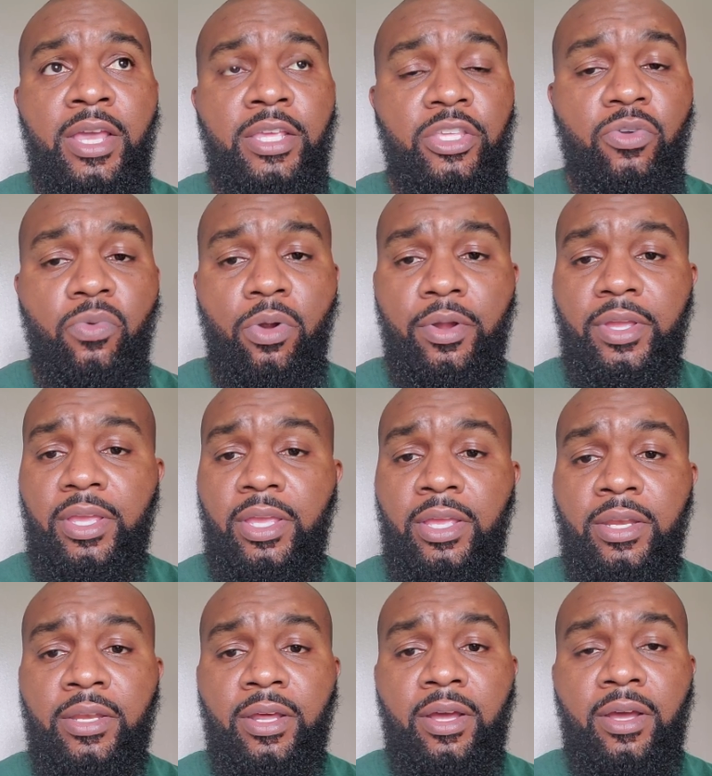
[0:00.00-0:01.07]
You work
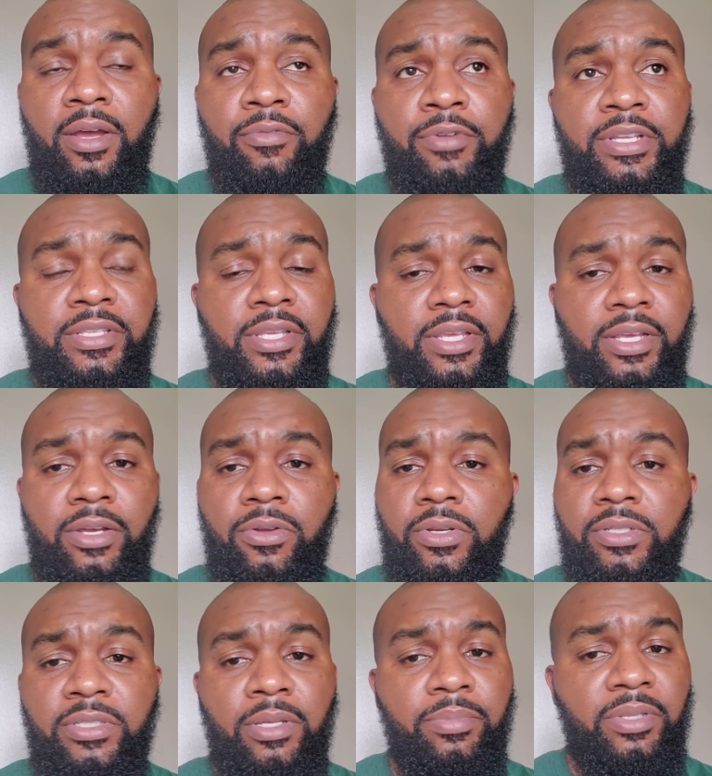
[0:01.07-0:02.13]
in retail or
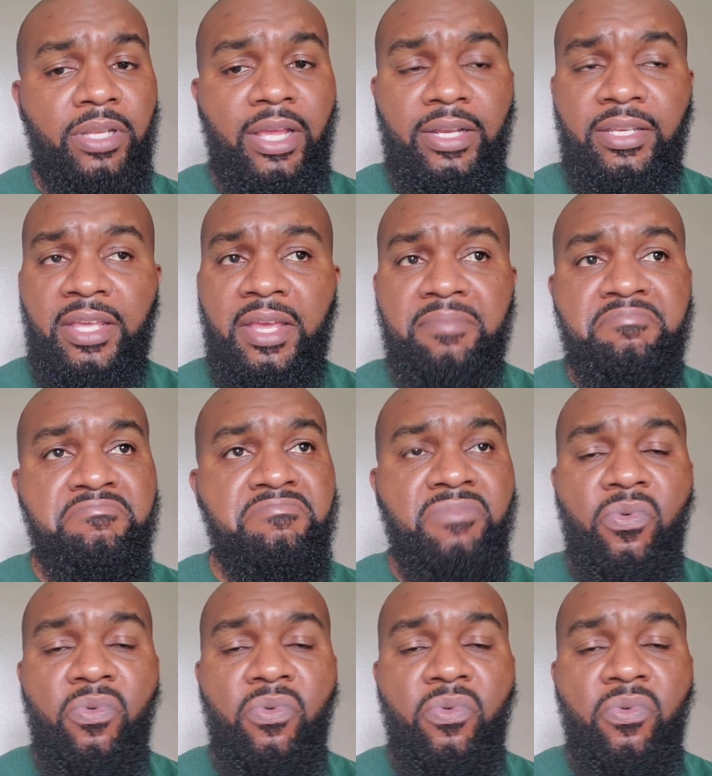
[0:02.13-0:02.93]
something like that.